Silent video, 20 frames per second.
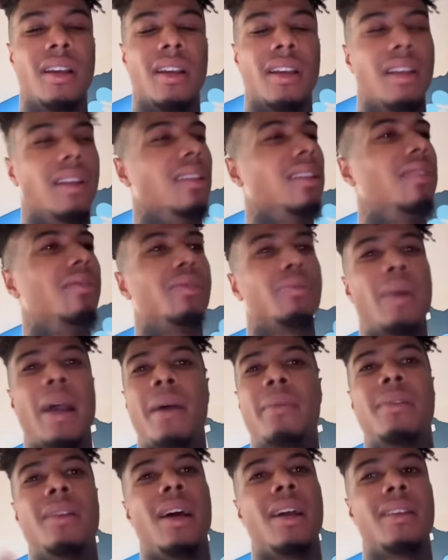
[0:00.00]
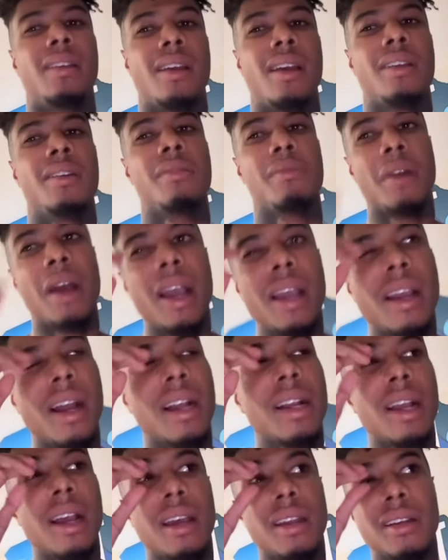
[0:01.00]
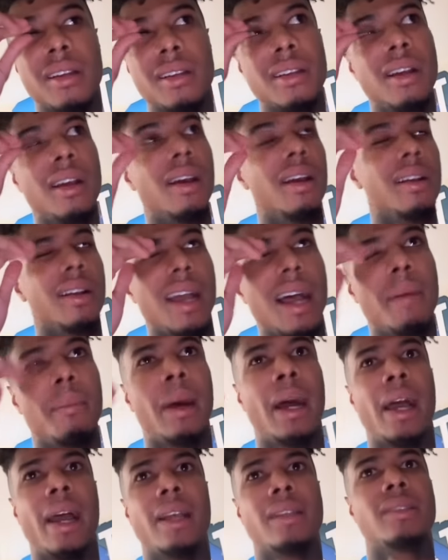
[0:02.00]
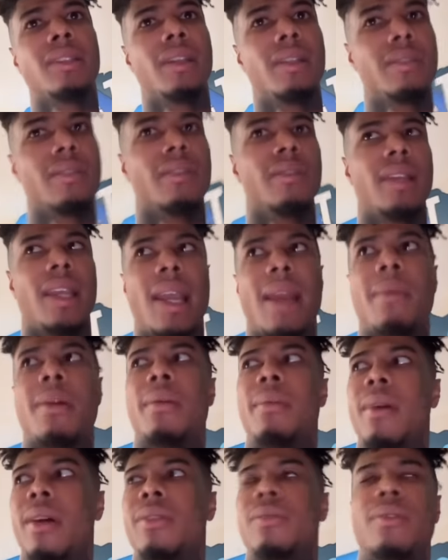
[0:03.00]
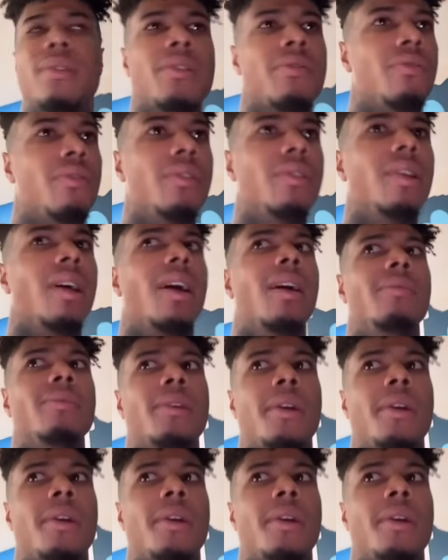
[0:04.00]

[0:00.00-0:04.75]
And he was probably like, yeah, you're right. I kind of got my ass kicked on camera about 3 or 4 times.